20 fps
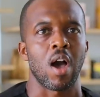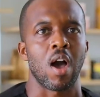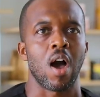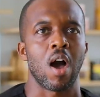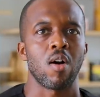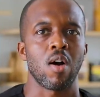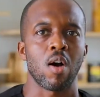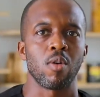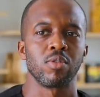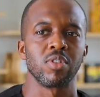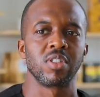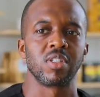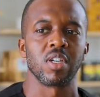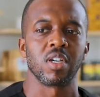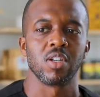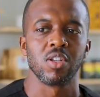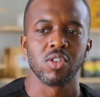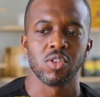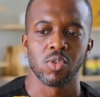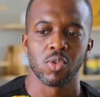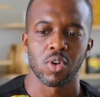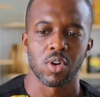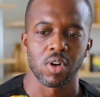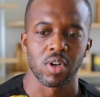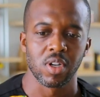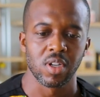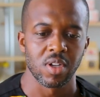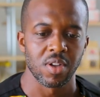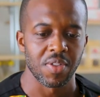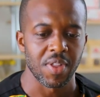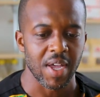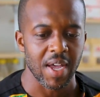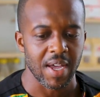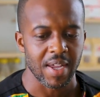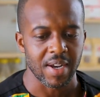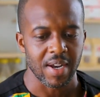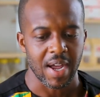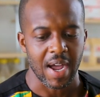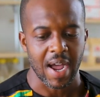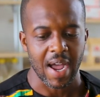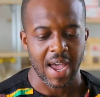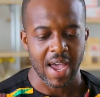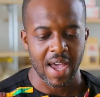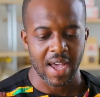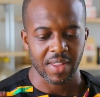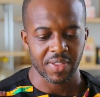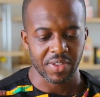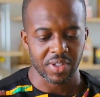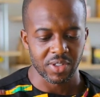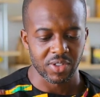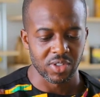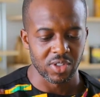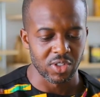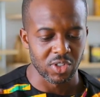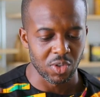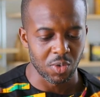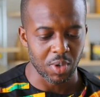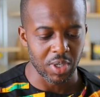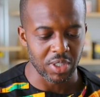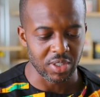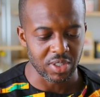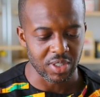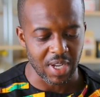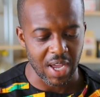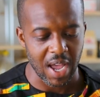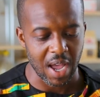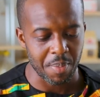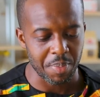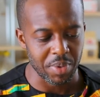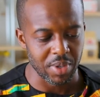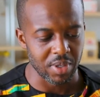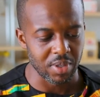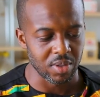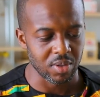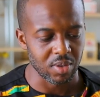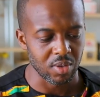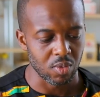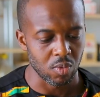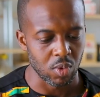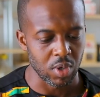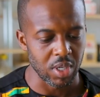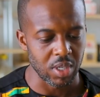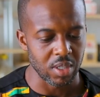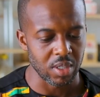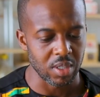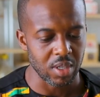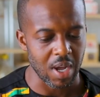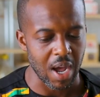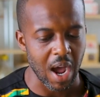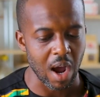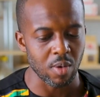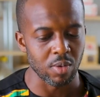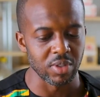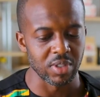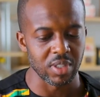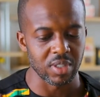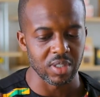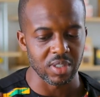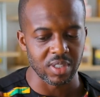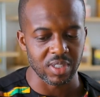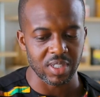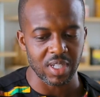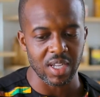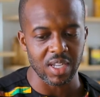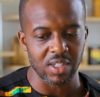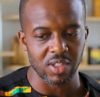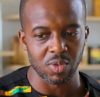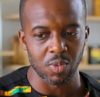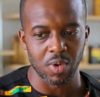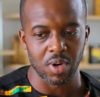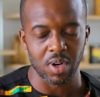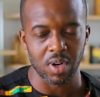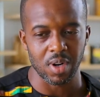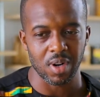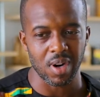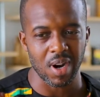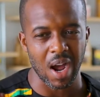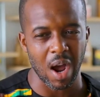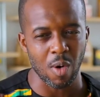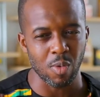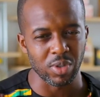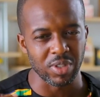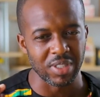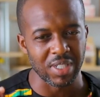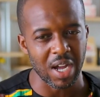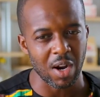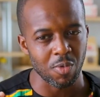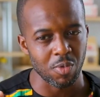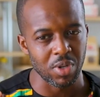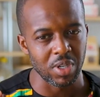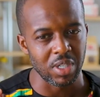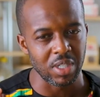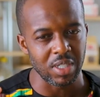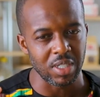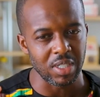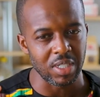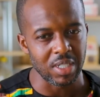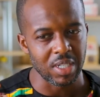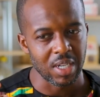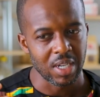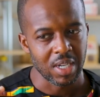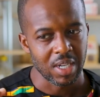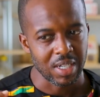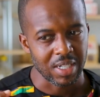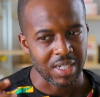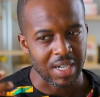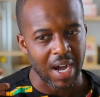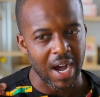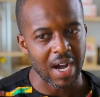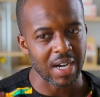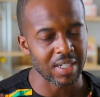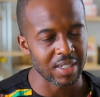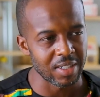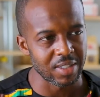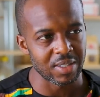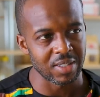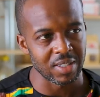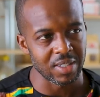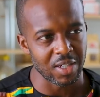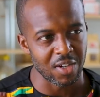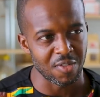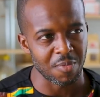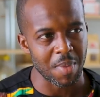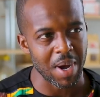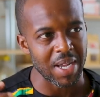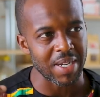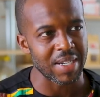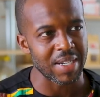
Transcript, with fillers: I, I was telling you earlier that I had this situation happen when I was in the States where I was not really cognizant of my